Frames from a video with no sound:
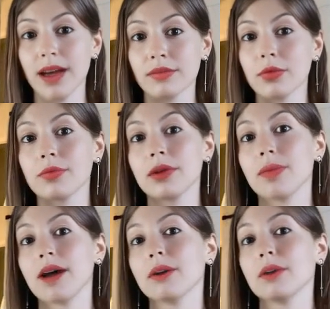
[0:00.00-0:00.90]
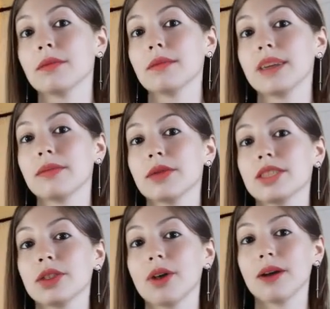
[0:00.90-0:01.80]
bathroom remodel, give
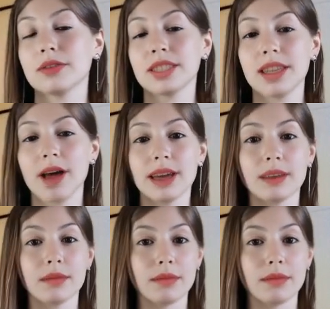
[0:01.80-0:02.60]
us a call today.